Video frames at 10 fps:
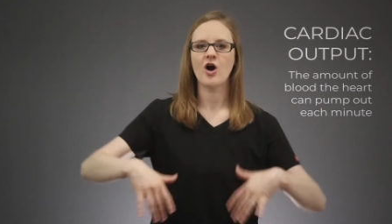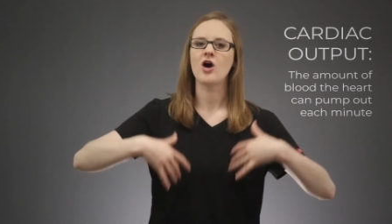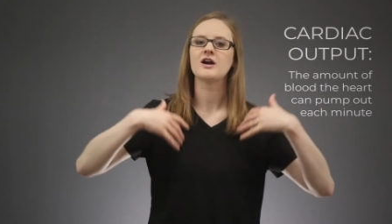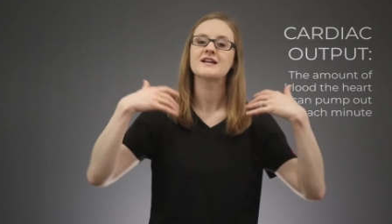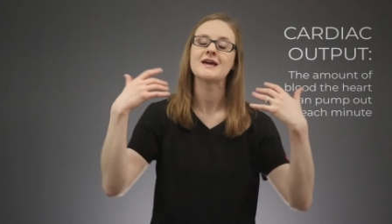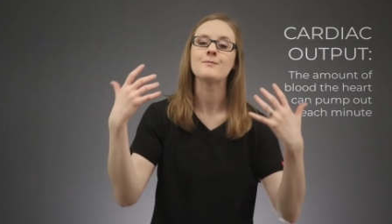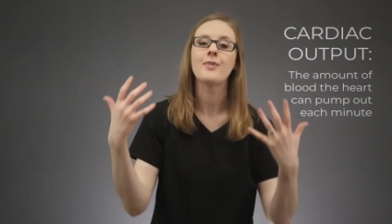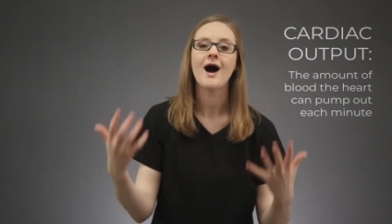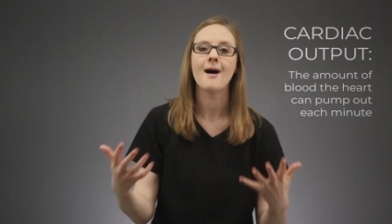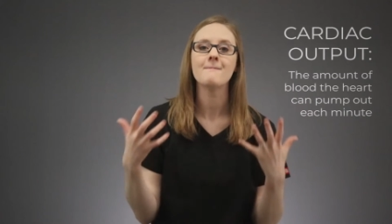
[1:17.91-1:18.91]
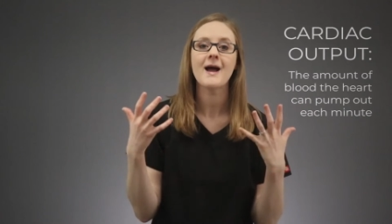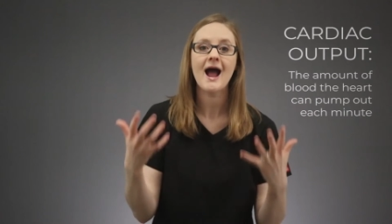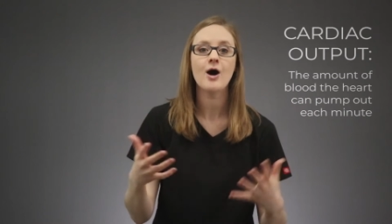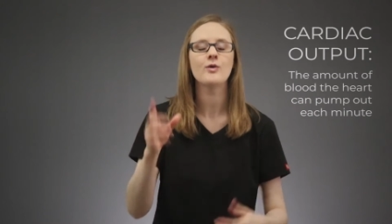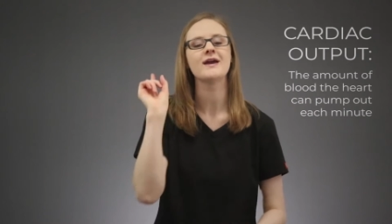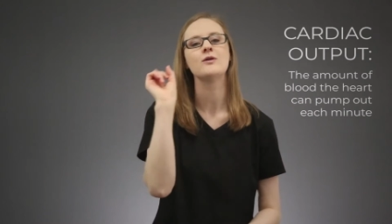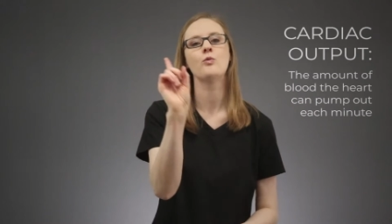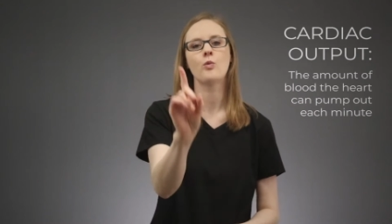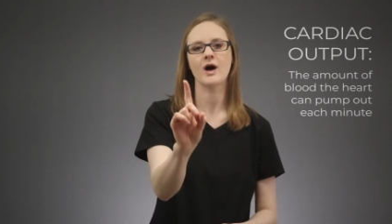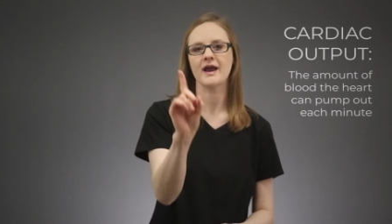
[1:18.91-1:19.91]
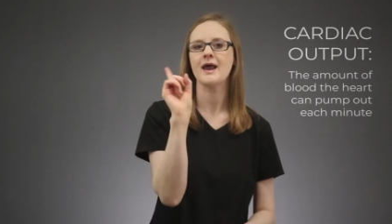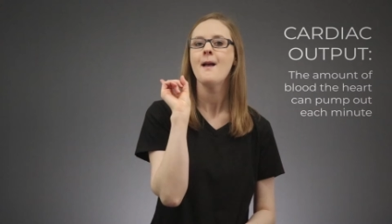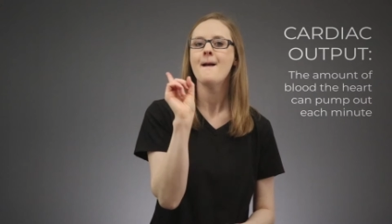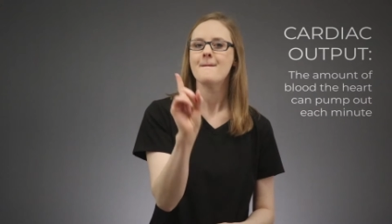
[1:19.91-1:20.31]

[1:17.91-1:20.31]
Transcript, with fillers: the heart can pump out in one